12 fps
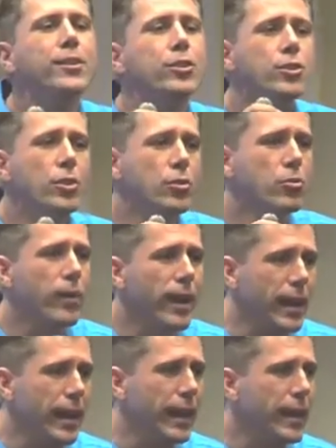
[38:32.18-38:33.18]
to do
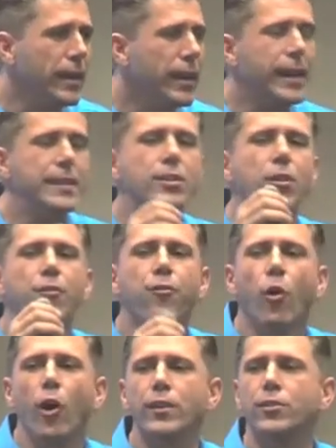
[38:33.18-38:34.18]
really is
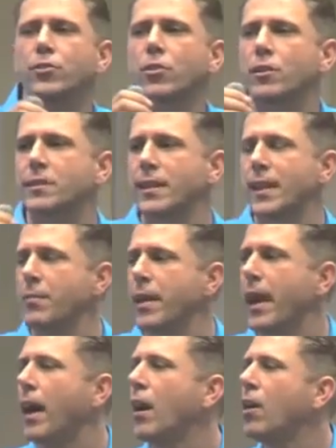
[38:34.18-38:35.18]
avoid toxemia,